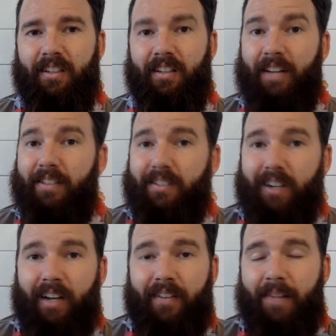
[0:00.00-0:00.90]
live at
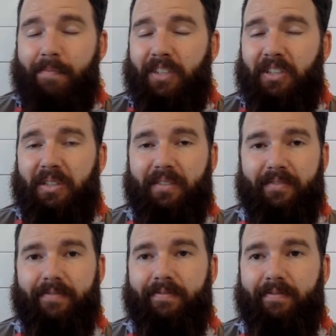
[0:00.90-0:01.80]
Thrive, I miss you.
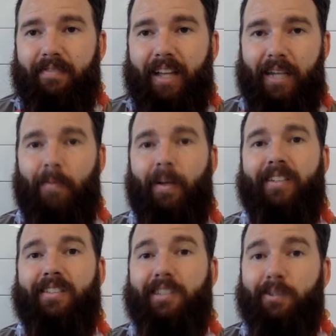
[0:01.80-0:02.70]
I can't
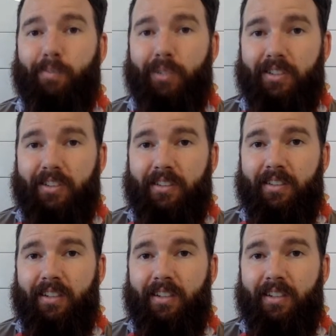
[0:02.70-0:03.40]
wait to see you in person.